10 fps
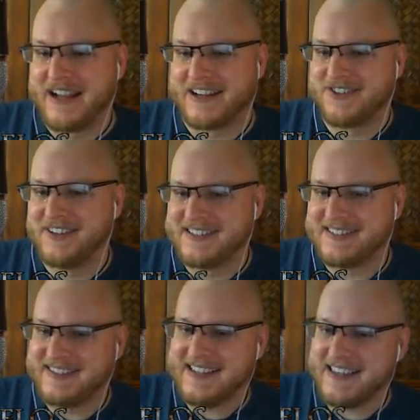actually
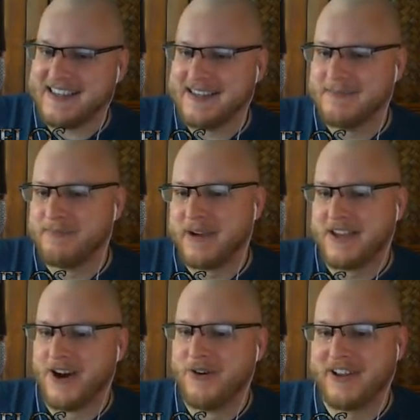see by
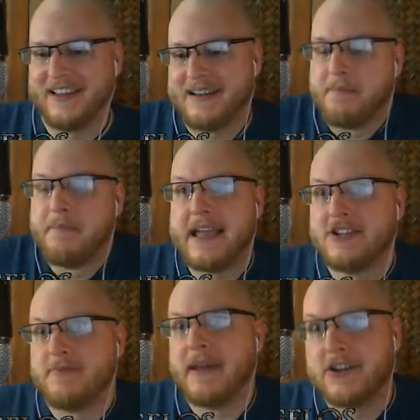going like
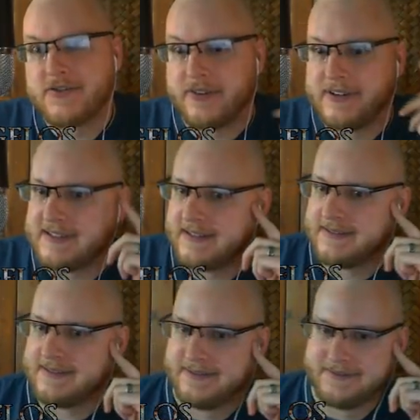mage, for
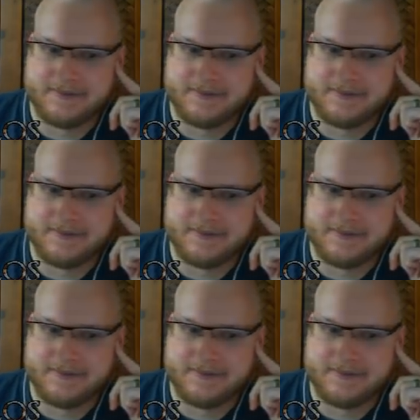instance?